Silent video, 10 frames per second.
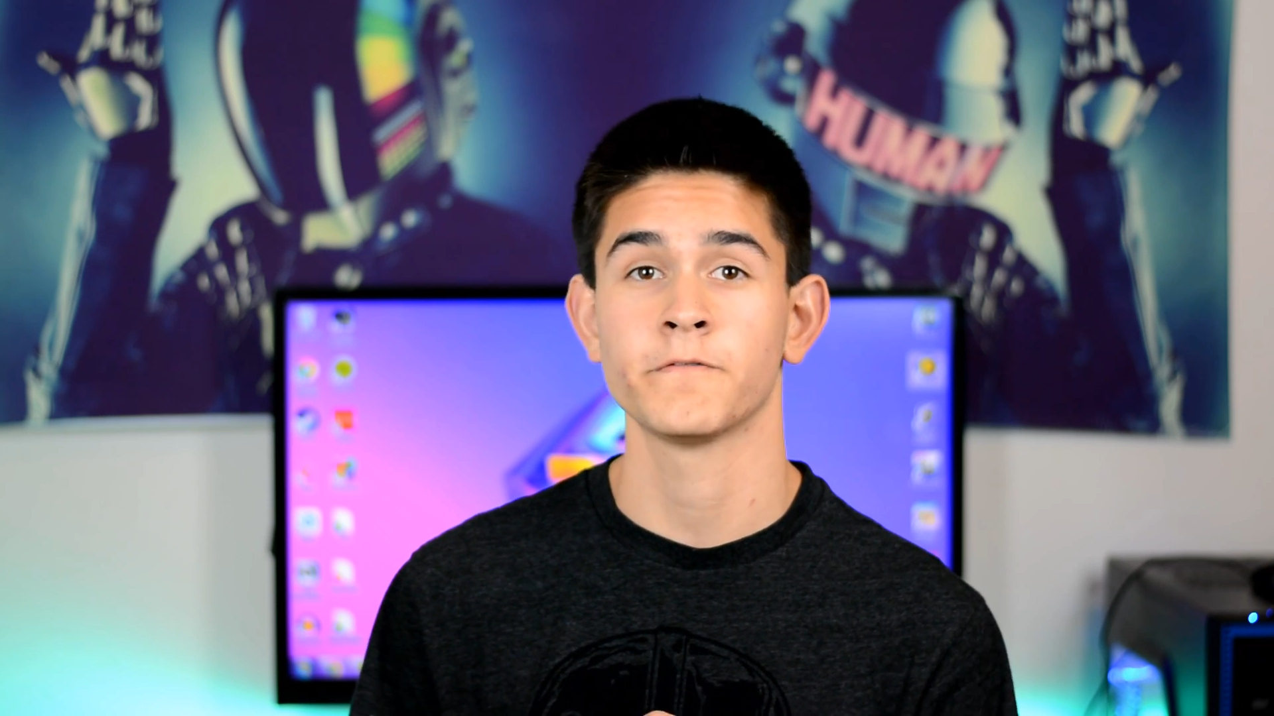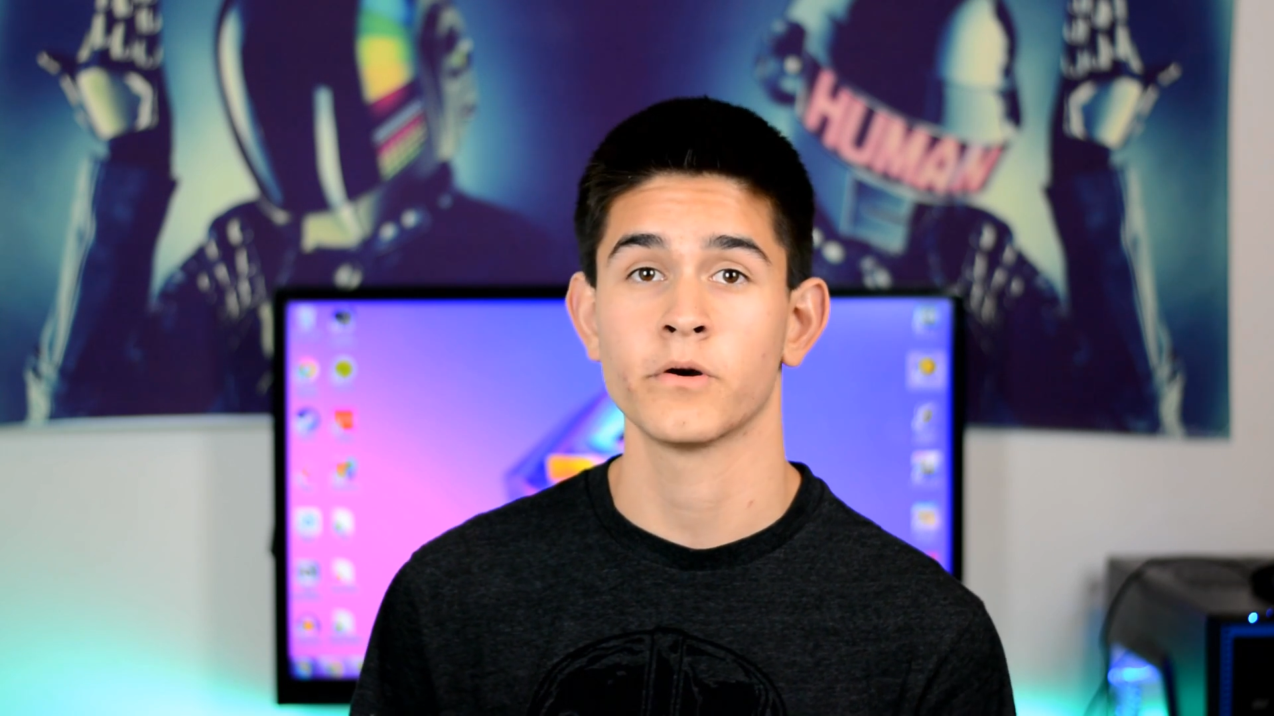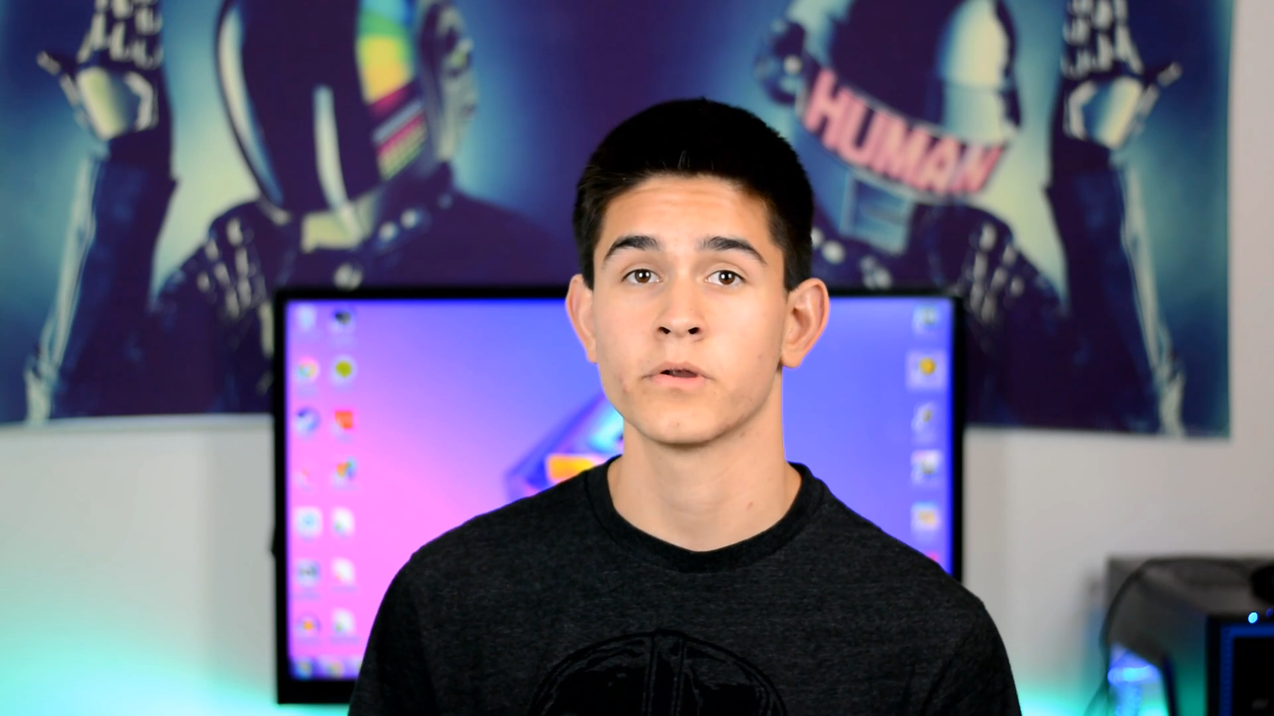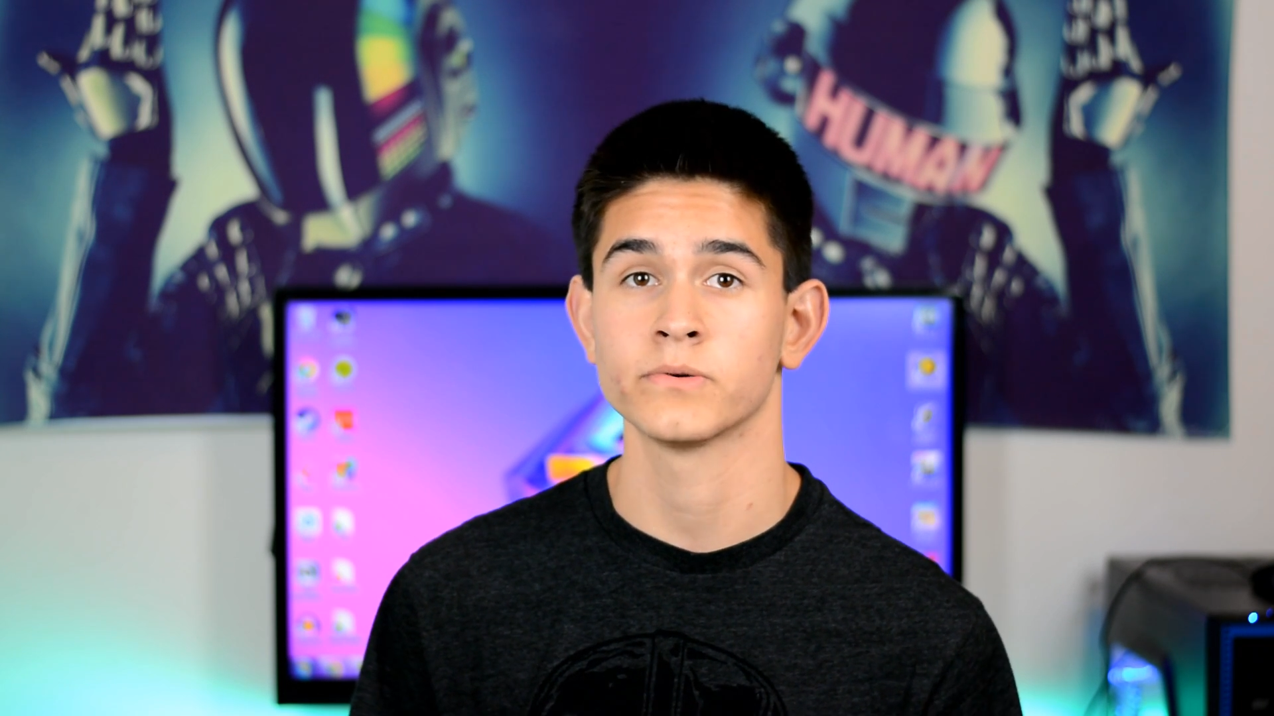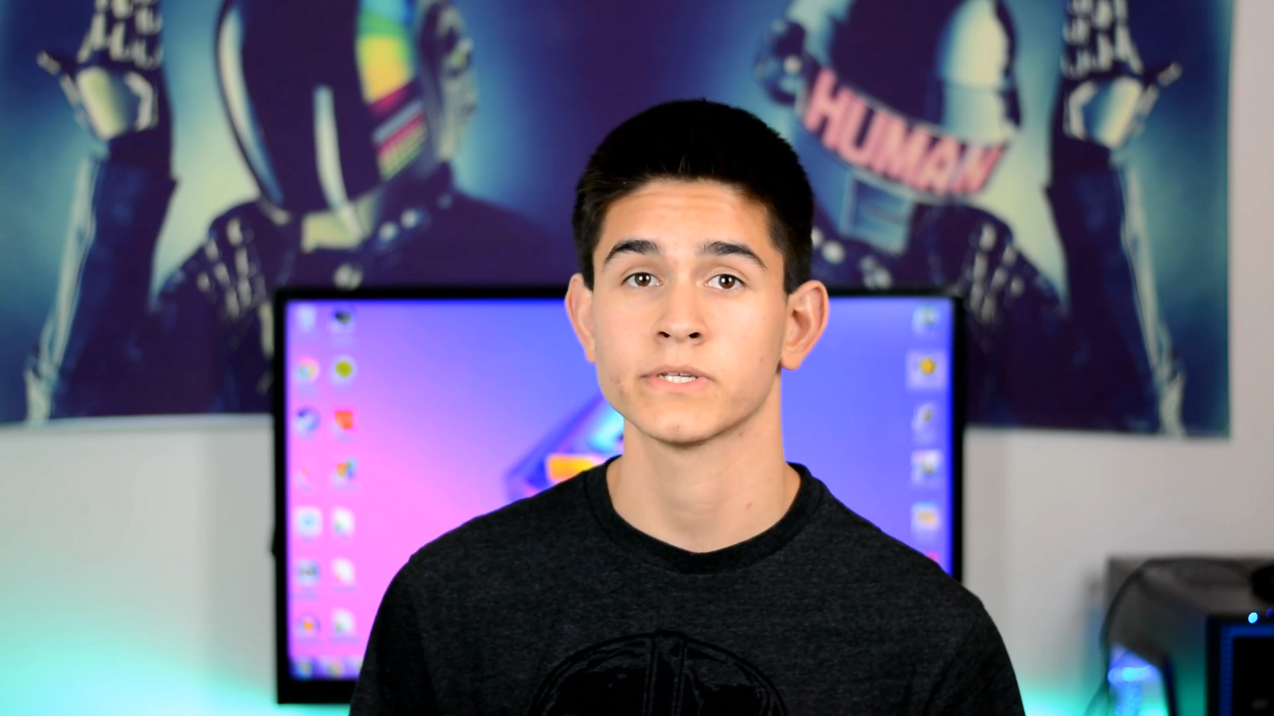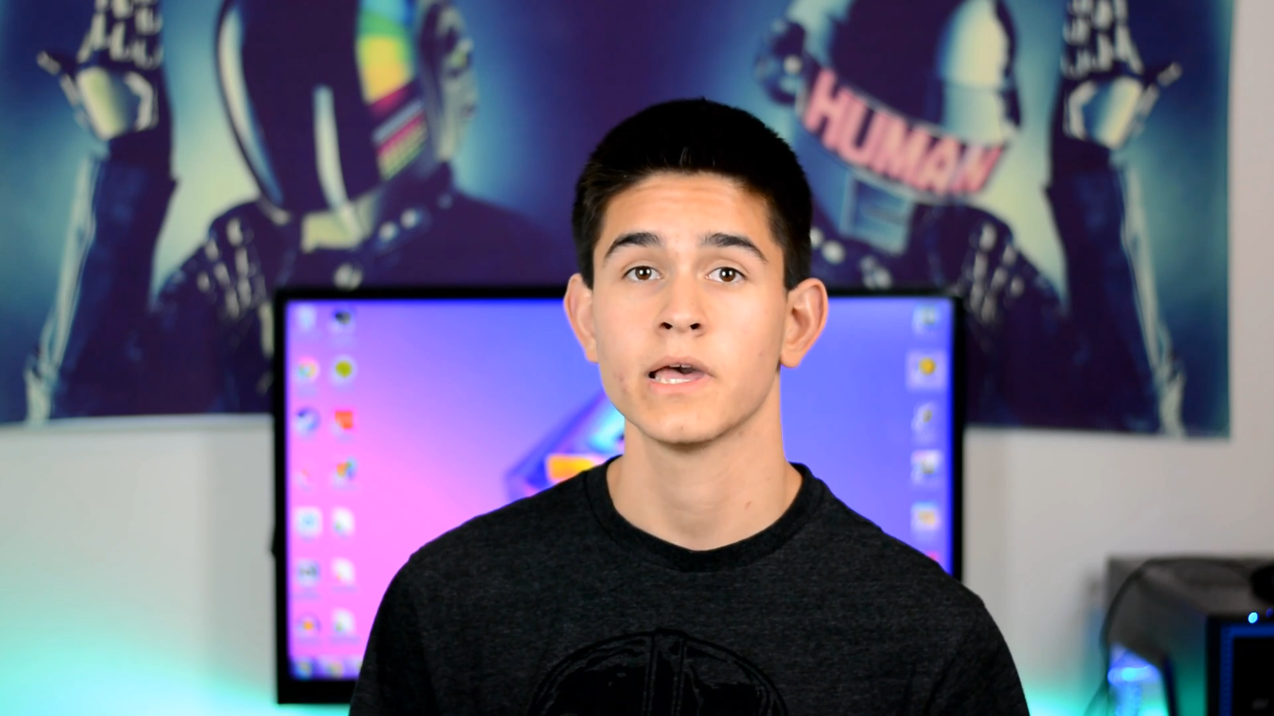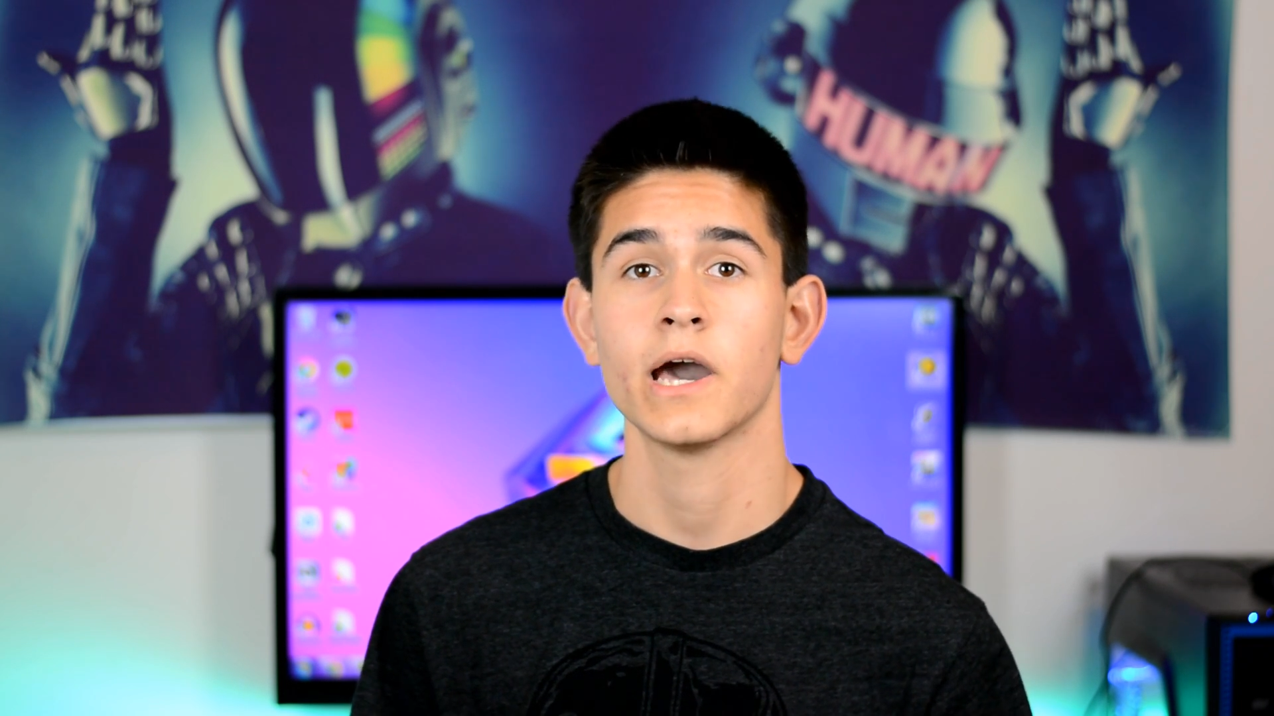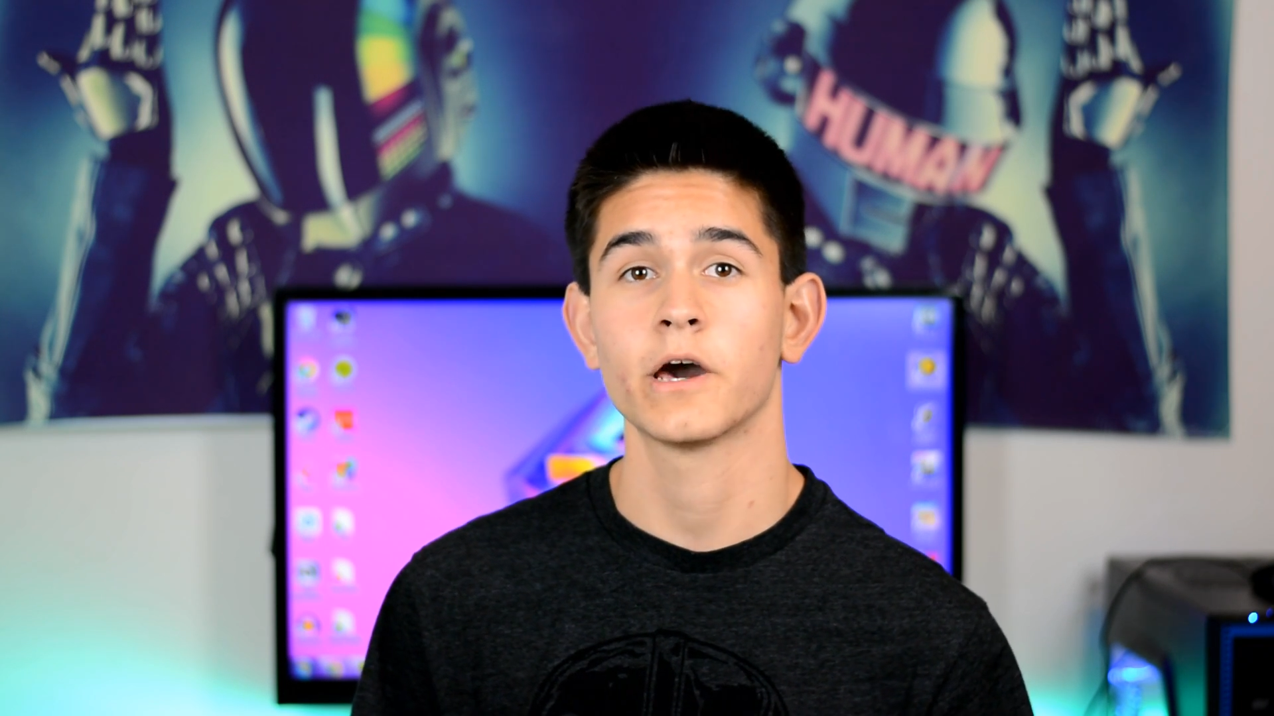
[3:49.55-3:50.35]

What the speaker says: photos